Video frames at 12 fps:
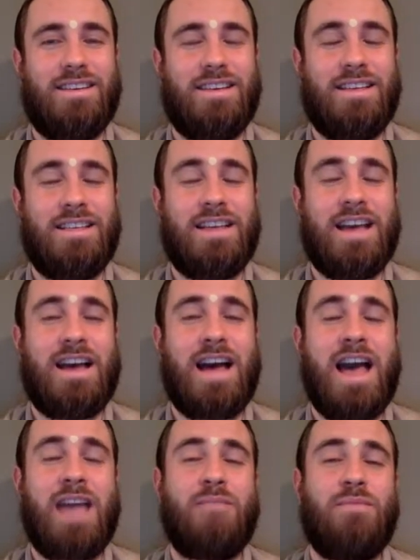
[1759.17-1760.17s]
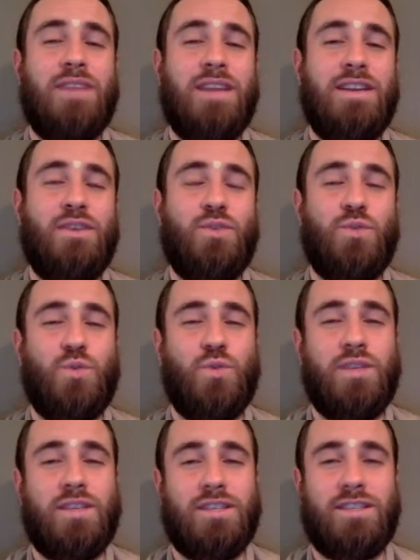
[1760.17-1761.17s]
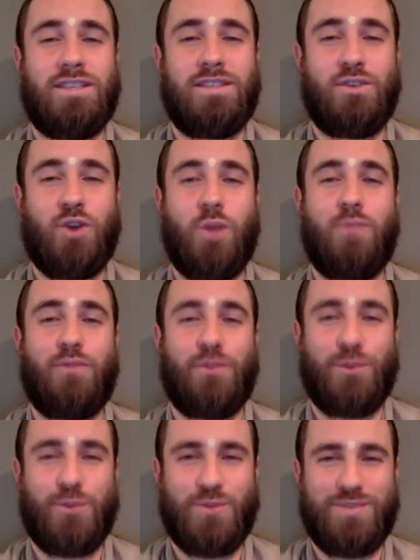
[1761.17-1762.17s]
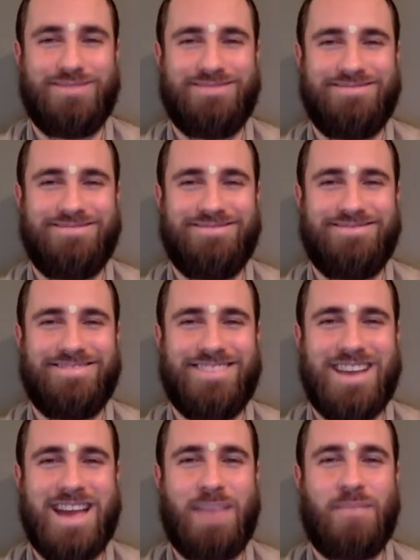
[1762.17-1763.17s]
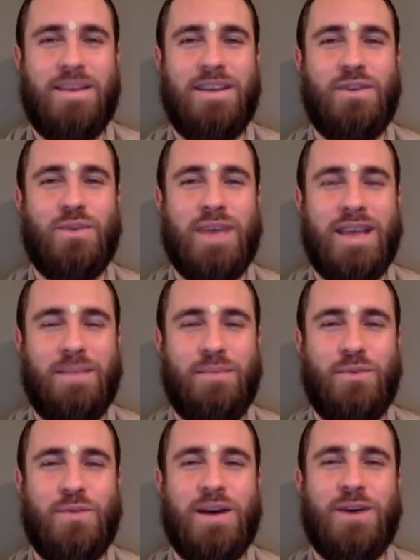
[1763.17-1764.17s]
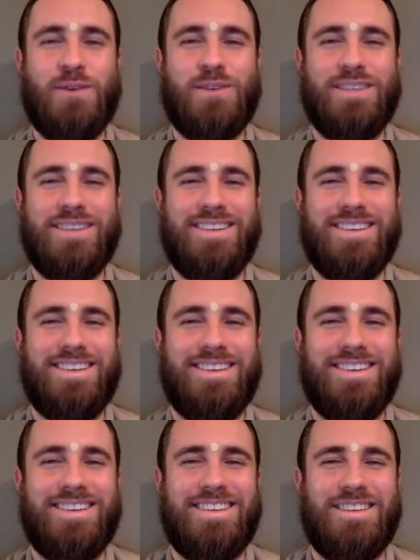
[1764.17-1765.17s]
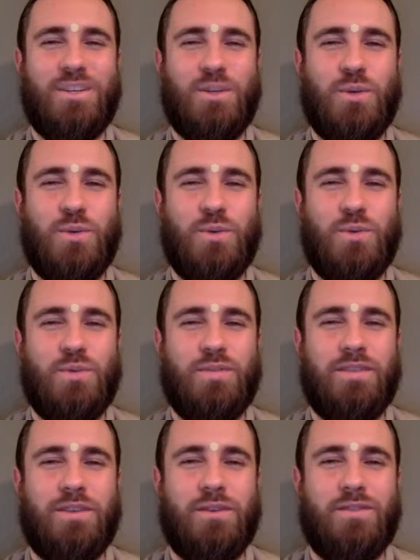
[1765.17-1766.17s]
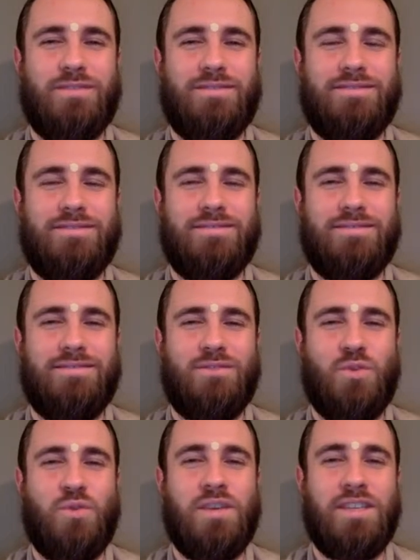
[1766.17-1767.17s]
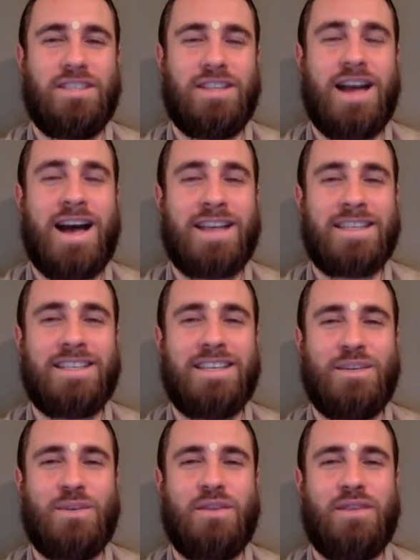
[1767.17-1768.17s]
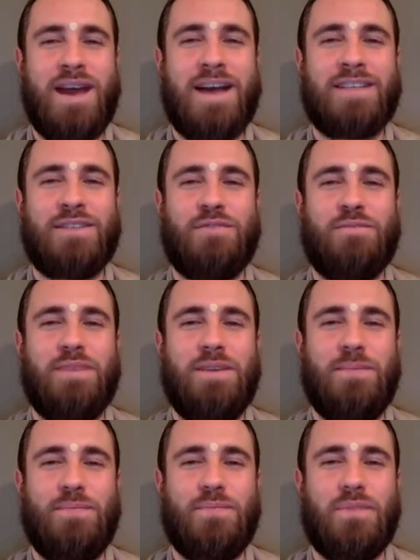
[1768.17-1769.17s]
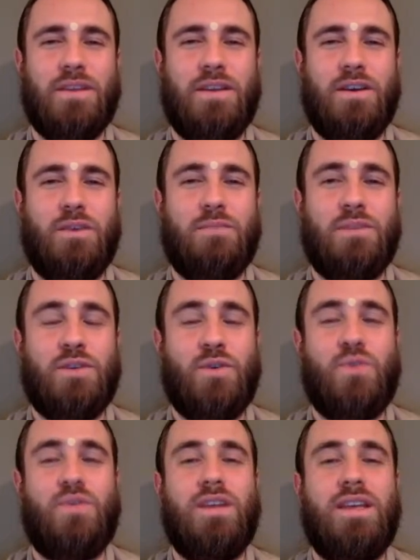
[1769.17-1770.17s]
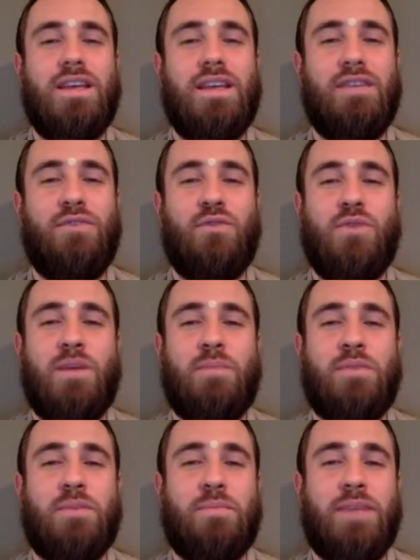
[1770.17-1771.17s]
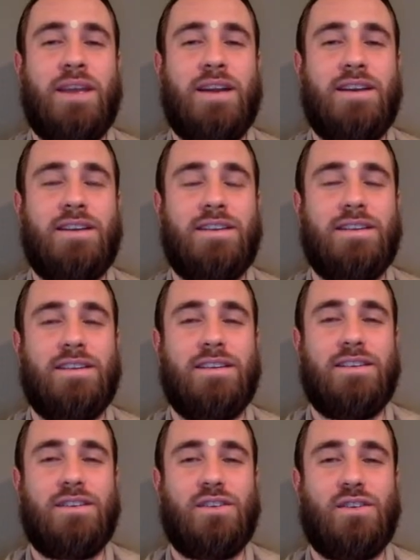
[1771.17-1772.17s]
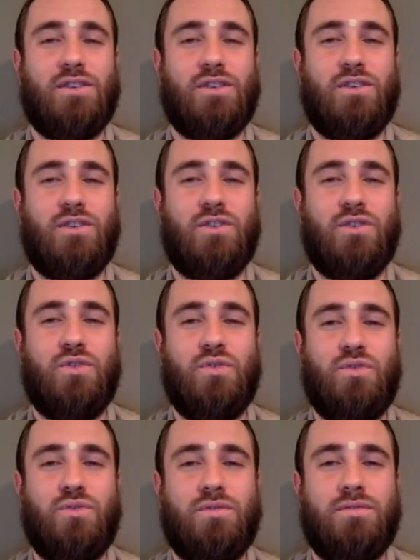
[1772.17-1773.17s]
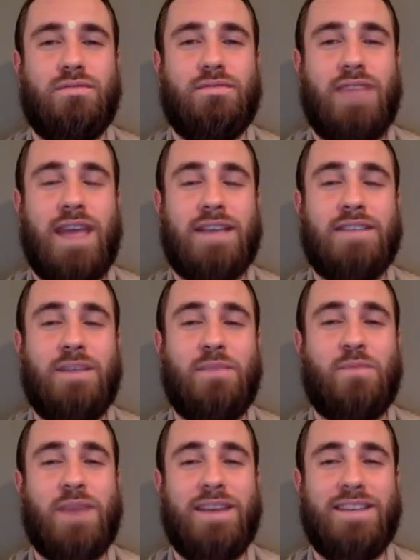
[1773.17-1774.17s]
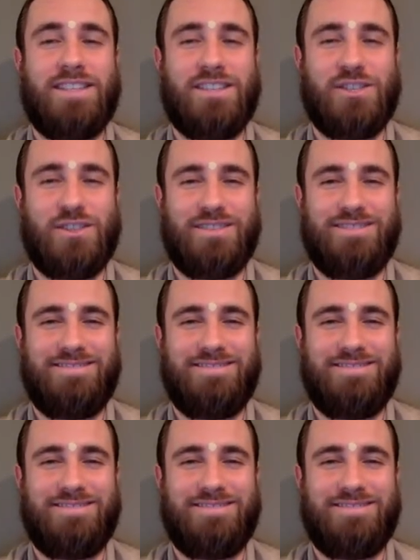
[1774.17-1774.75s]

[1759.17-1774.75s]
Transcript: he said, I am ready to do this job for you. I am ready to help you out to, you know, do this task that you have asked of me, but only if you are prepared to accept my decision.